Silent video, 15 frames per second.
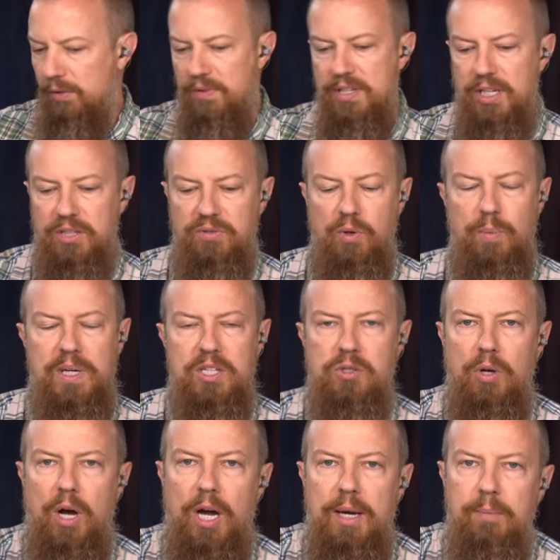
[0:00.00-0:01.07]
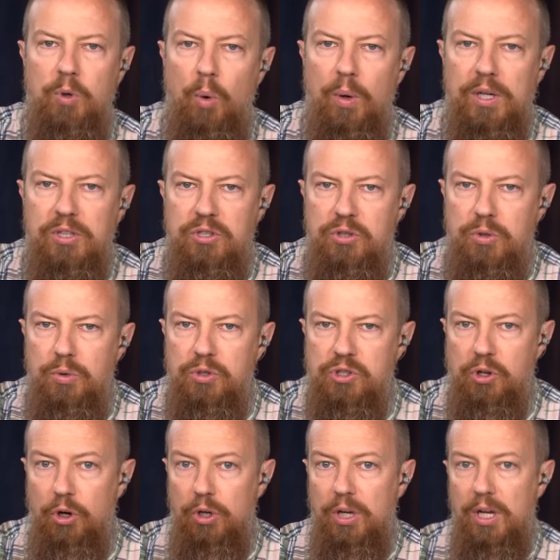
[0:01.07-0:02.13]
Over the next few weeks, I'm going to
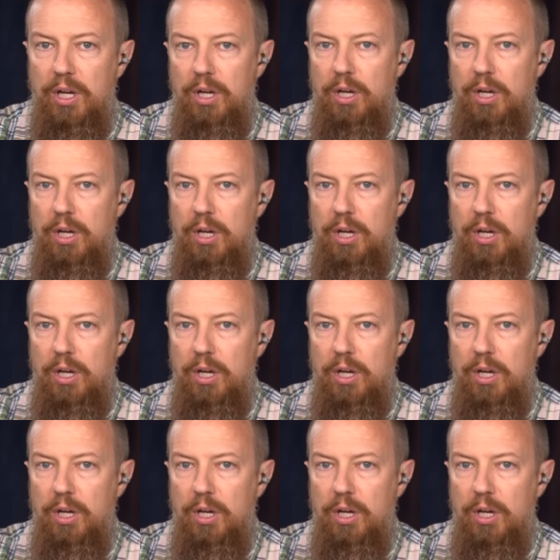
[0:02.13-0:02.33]
start.